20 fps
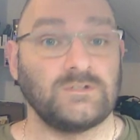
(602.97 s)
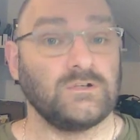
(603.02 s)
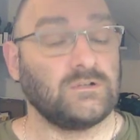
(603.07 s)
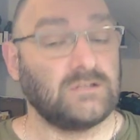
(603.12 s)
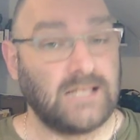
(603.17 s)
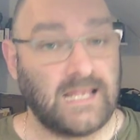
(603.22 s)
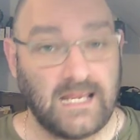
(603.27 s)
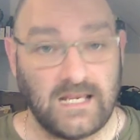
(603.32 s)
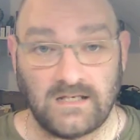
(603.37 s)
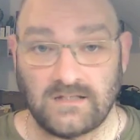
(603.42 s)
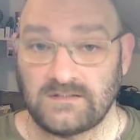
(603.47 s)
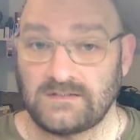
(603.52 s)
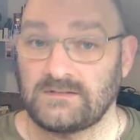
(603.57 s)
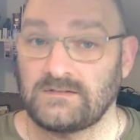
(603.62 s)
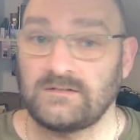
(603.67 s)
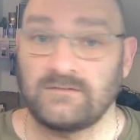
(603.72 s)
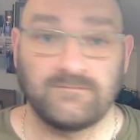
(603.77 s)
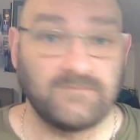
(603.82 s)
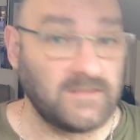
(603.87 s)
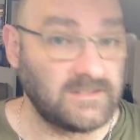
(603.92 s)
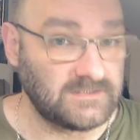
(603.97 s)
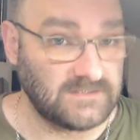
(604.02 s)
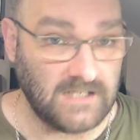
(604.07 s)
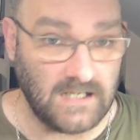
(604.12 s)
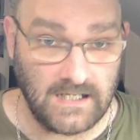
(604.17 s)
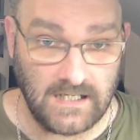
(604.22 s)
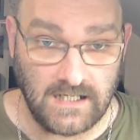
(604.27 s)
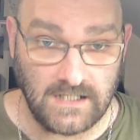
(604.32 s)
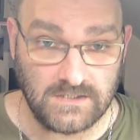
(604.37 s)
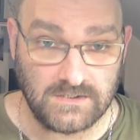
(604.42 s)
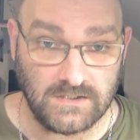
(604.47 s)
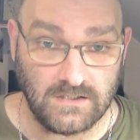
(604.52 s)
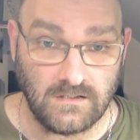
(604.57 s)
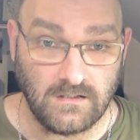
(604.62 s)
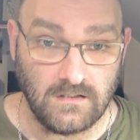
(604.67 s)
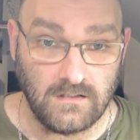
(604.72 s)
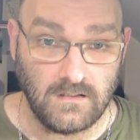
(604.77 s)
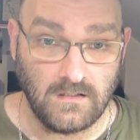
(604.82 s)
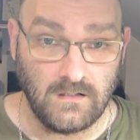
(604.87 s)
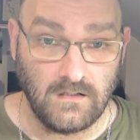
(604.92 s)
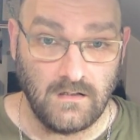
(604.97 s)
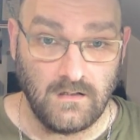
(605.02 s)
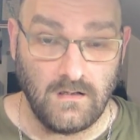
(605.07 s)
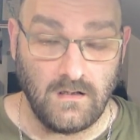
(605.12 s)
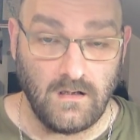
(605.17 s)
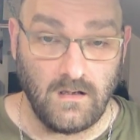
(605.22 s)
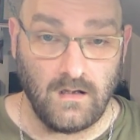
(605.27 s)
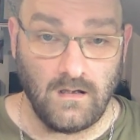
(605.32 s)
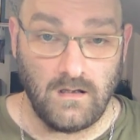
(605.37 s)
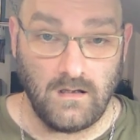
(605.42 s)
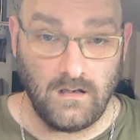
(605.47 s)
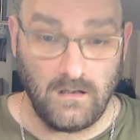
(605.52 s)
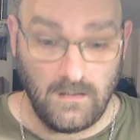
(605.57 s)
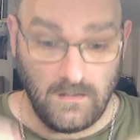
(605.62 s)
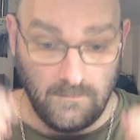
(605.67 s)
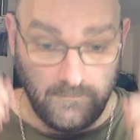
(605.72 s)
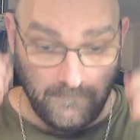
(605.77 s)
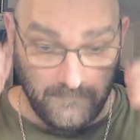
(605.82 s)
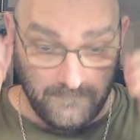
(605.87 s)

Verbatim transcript: legs, things of that nature. Um,